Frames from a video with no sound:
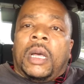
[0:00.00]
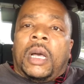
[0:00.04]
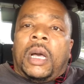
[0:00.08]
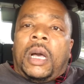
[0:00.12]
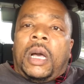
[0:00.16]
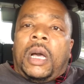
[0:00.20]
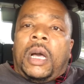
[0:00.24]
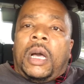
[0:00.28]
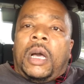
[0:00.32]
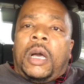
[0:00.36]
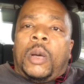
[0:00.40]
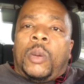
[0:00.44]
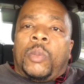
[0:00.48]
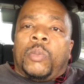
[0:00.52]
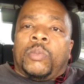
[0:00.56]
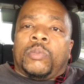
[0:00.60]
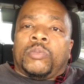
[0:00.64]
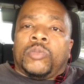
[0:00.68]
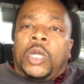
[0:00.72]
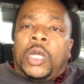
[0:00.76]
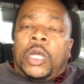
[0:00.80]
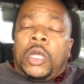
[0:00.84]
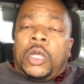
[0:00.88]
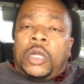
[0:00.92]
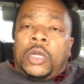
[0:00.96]

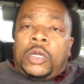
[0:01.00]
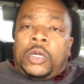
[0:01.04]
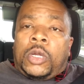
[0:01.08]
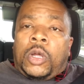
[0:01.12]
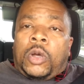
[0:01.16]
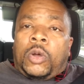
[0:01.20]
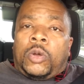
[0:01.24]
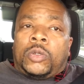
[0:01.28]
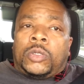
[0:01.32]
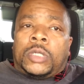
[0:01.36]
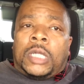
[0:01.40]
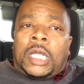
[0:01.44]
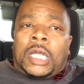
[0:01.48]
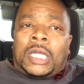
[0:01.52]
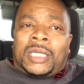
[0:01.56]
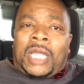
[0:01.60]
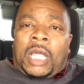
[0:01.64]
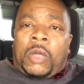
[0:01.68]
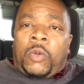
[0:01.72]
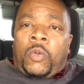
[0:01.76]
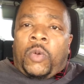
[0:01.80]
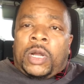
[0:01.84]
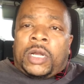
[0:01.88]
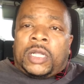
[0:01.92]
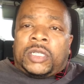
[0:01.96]
Um, you know,
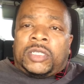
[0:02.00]
they want